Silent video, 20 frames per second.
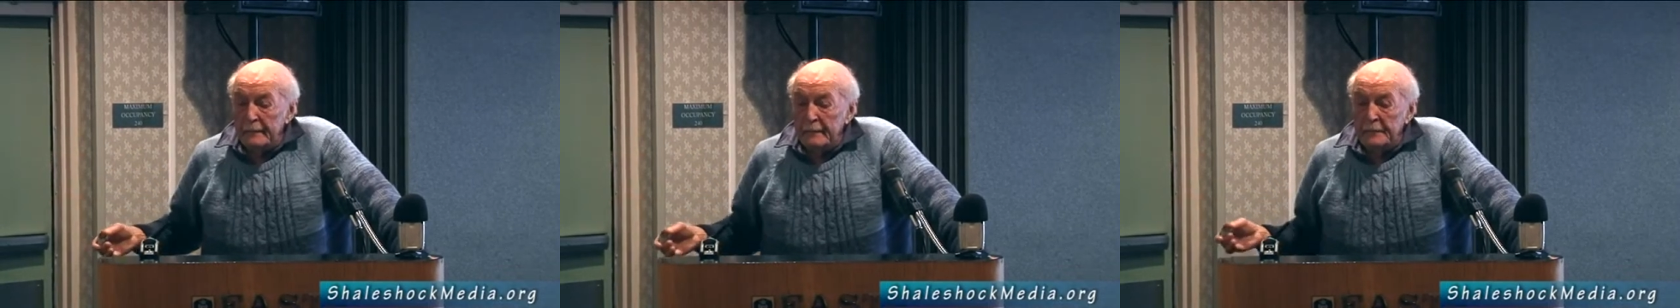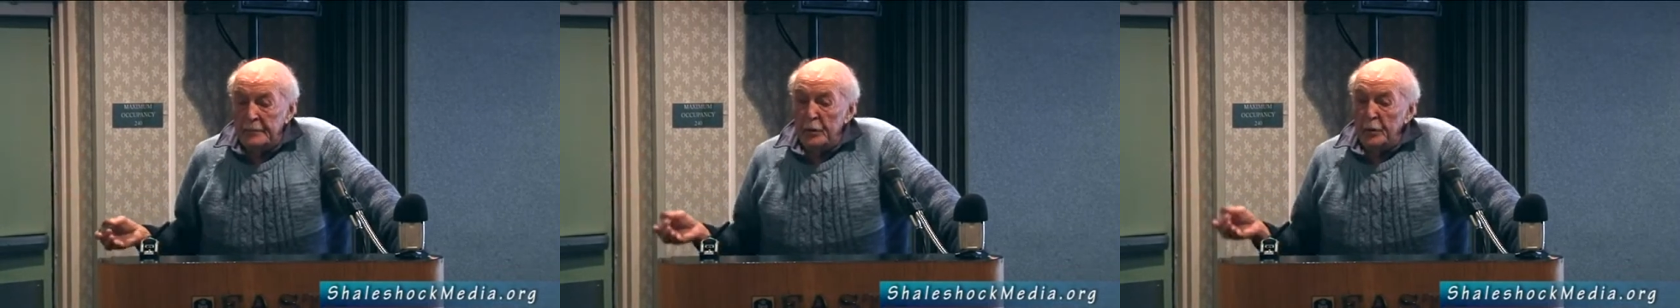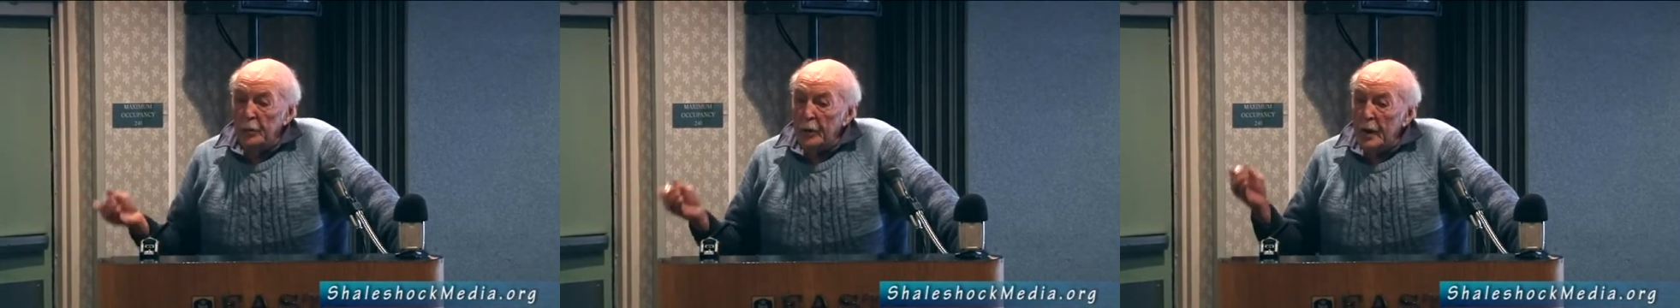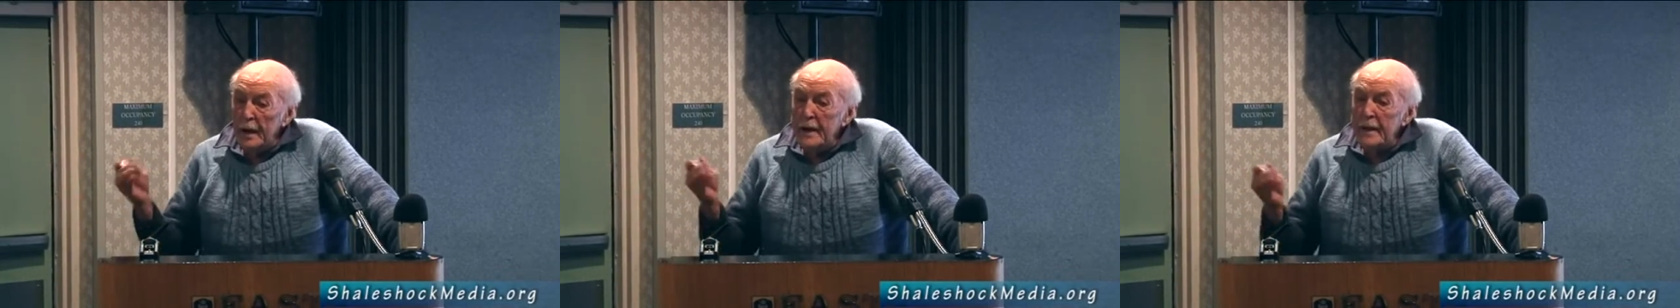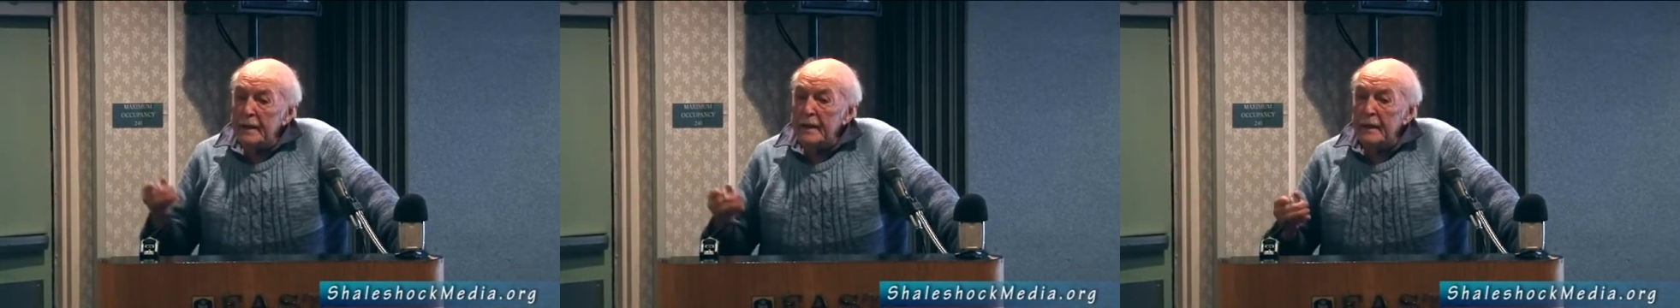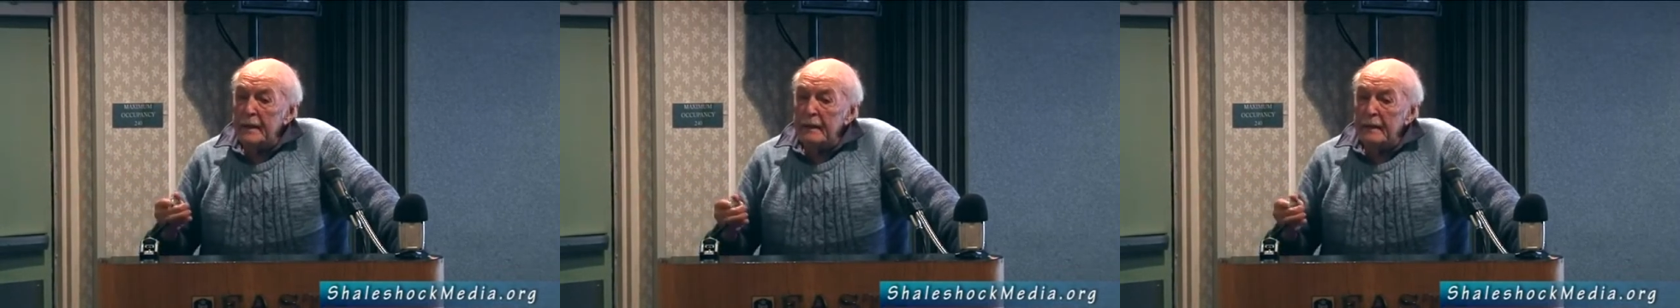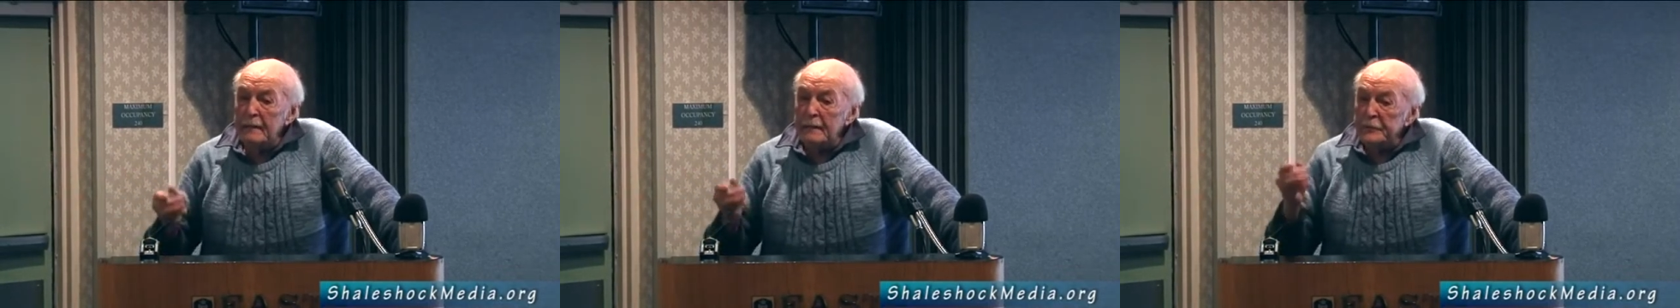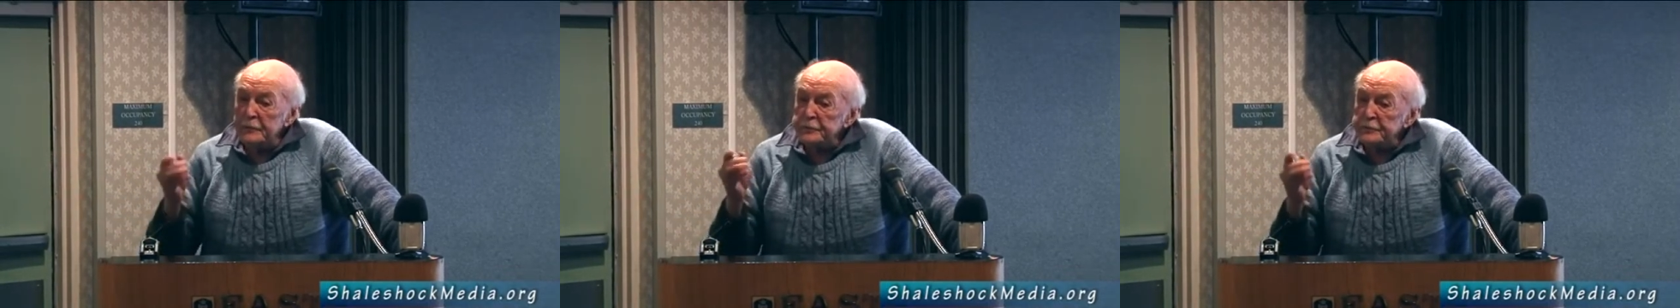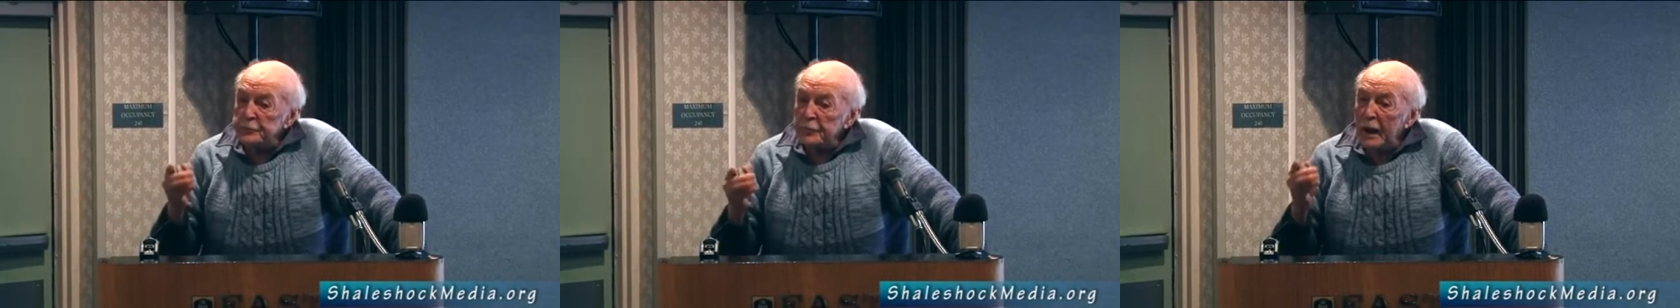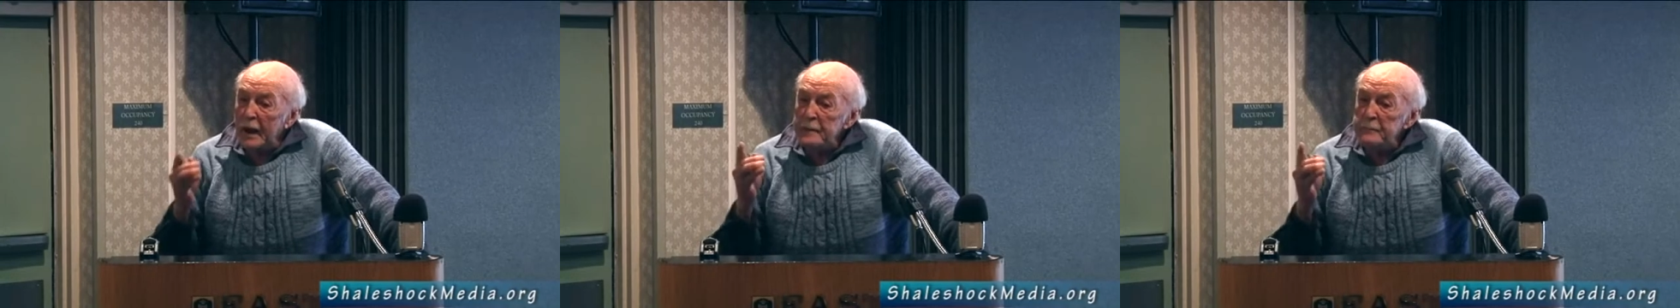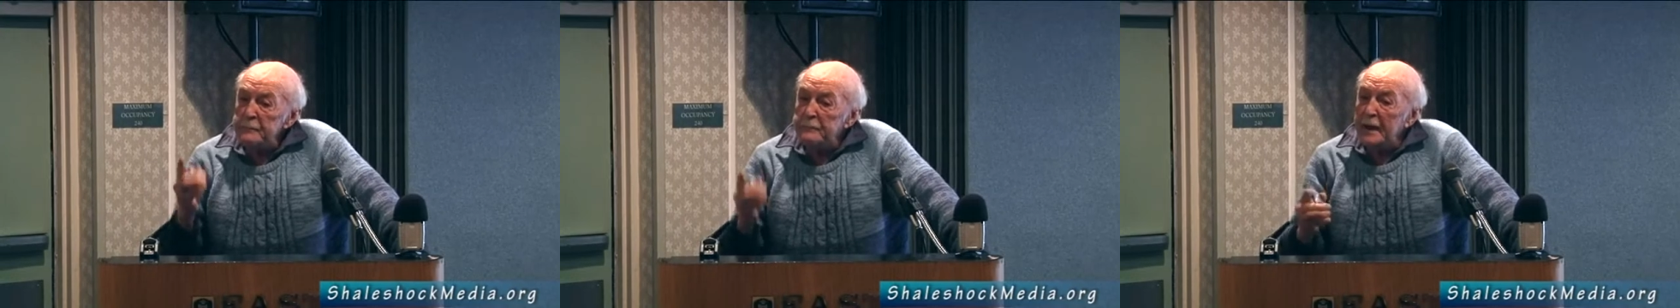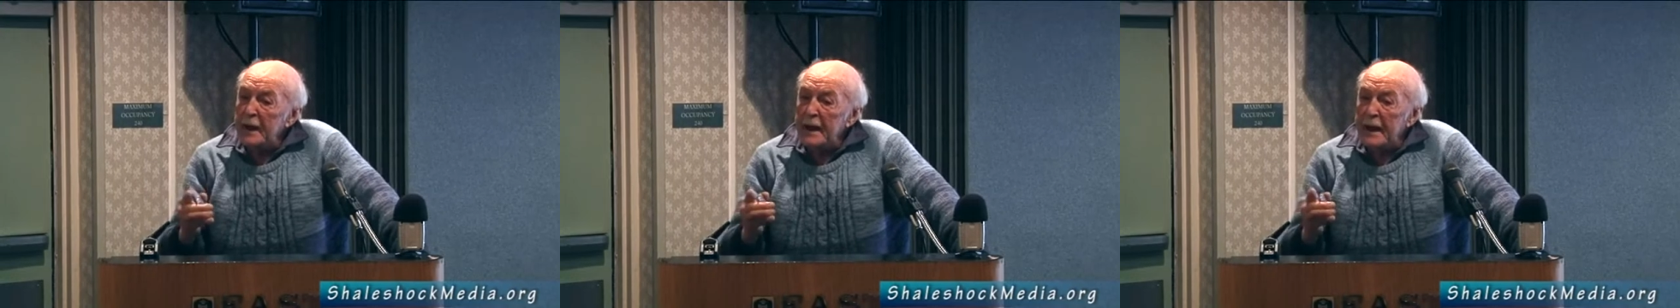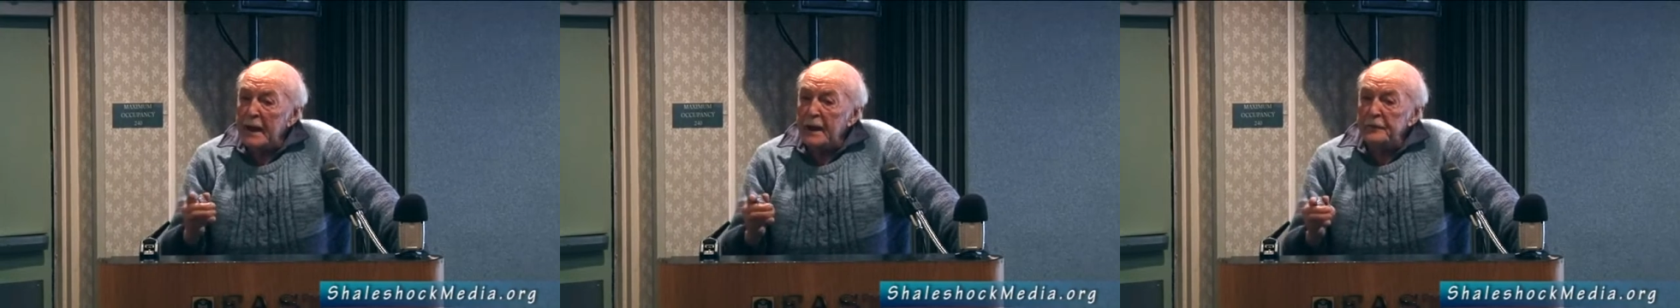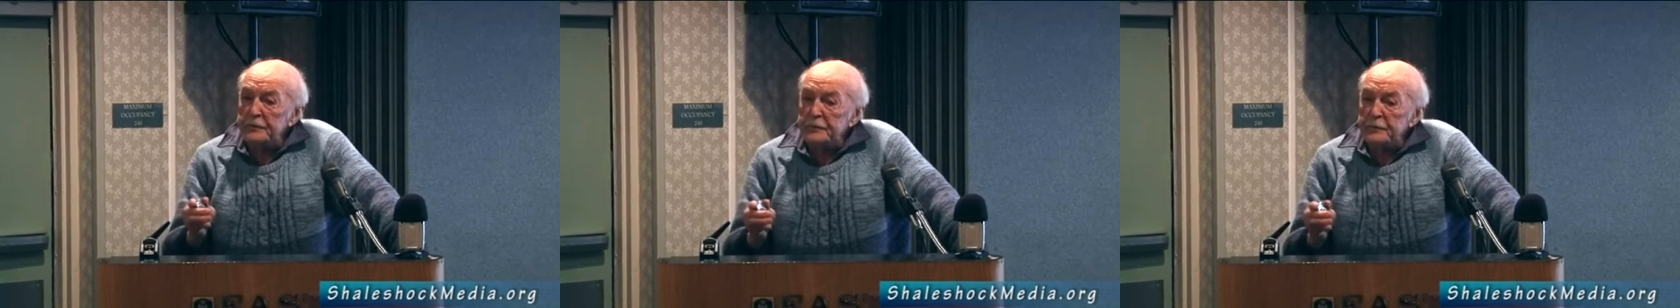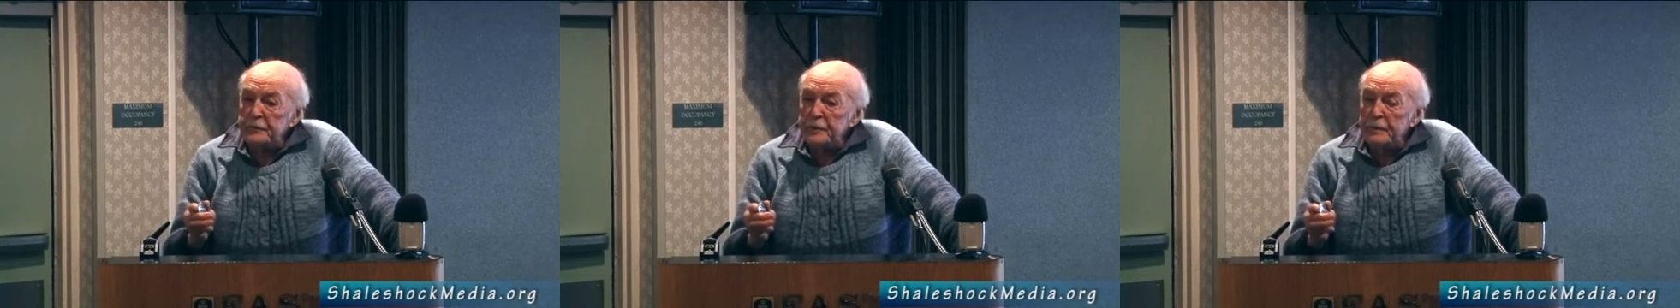You weighed in the striped bass